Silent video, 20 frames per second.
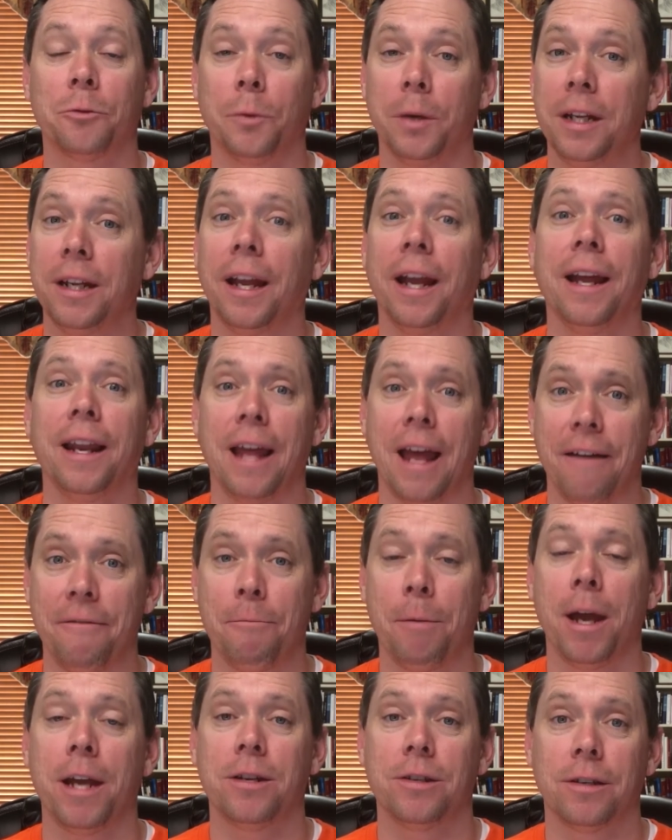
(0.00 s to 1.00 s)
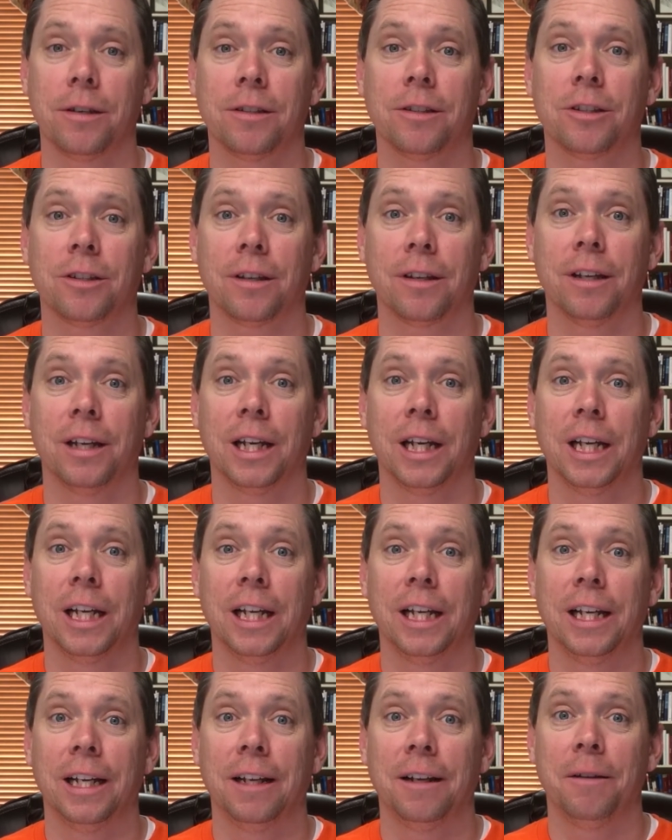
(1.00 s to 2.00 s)
we can have patience
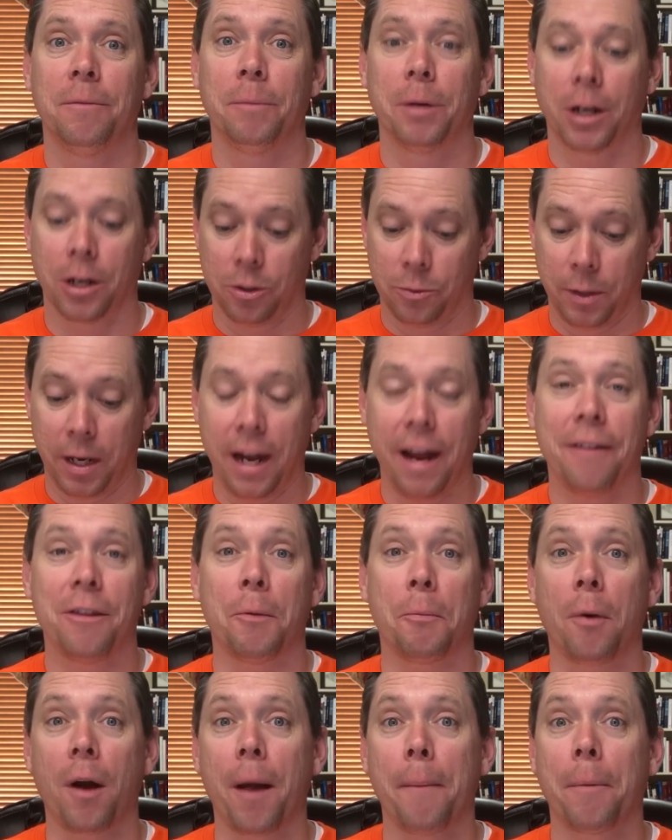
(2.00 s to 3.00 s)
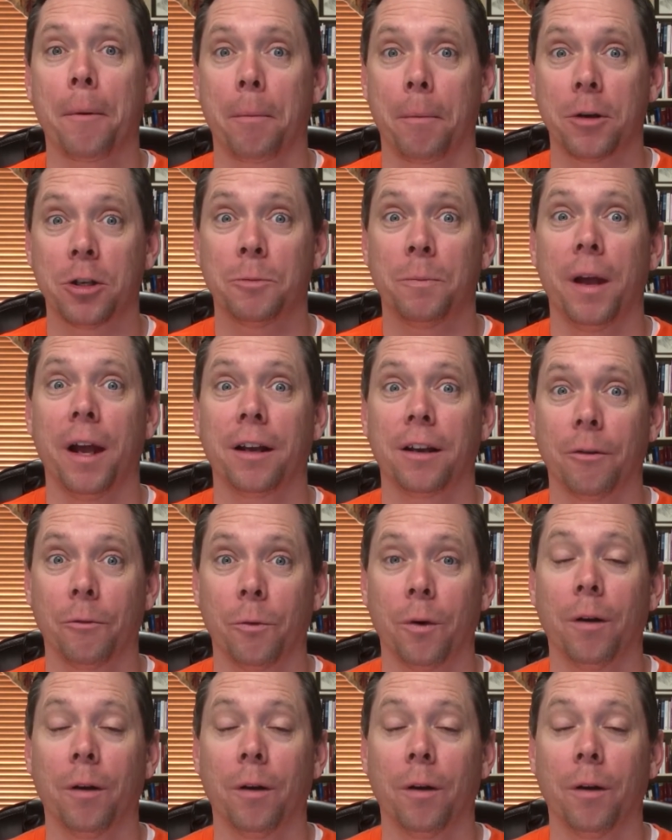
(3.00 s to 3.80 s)
because we have the proper perspective.